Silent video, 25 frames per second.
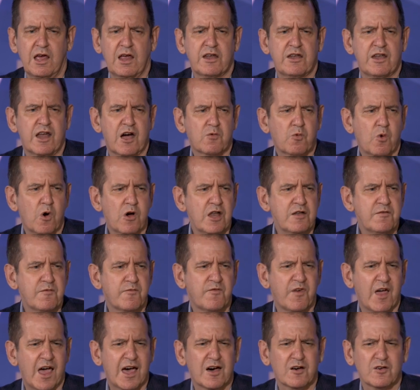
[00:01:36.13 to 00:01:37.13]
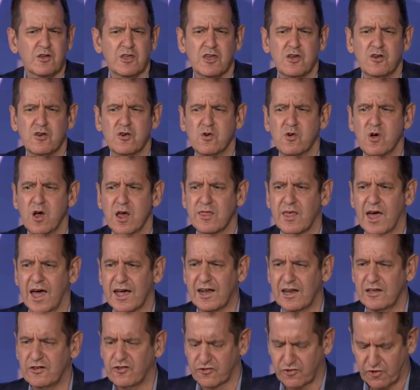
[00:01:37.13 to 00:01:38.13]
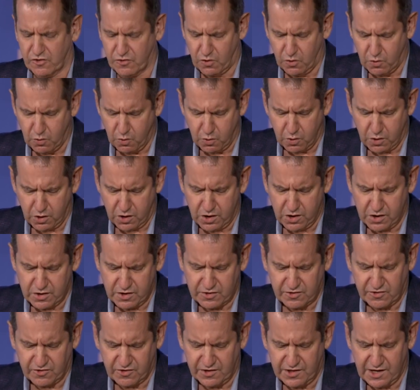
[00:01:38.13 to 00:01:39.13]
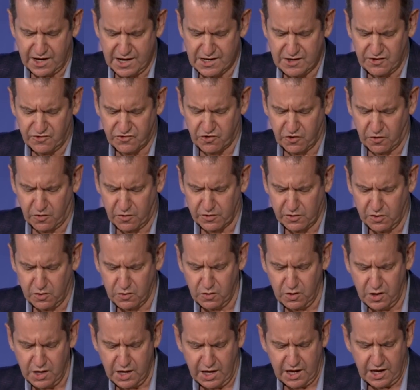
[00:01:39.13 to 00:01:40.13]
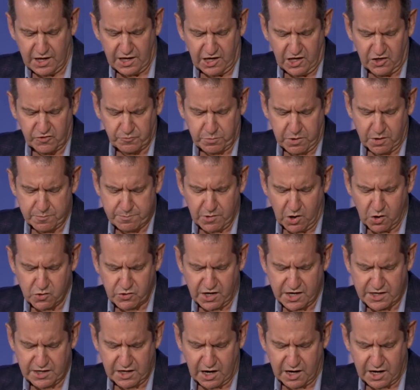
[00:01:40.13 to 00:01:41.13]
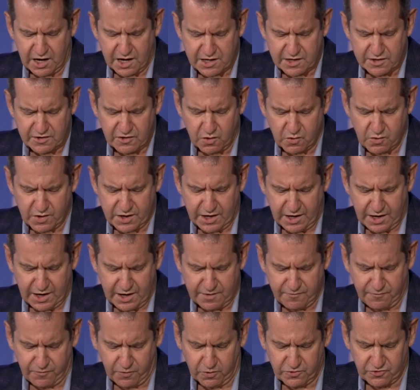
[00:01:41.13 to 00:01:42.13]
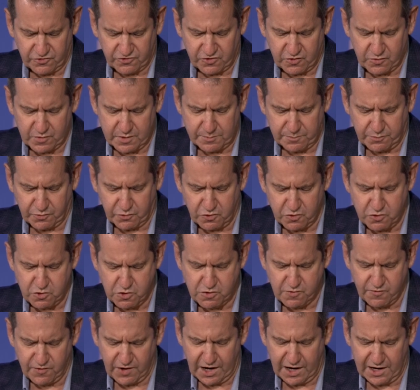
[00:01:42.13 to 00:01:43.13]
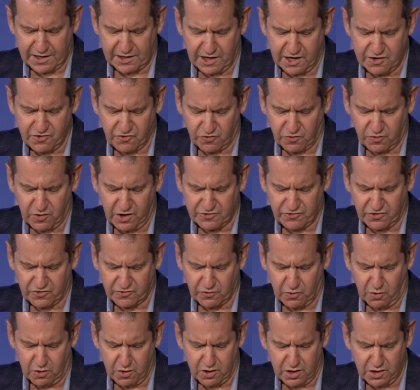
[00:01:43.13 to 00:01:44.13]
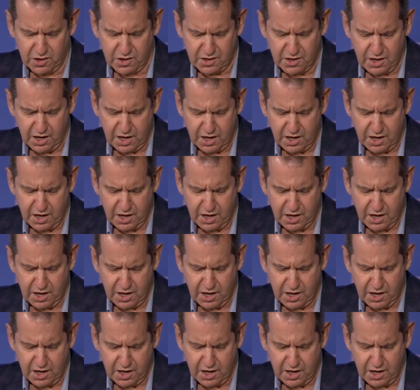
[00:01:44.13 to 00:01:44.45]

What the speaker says: Now, one value that is core to the journal is promoting ongoing efforts to improve antitrust law,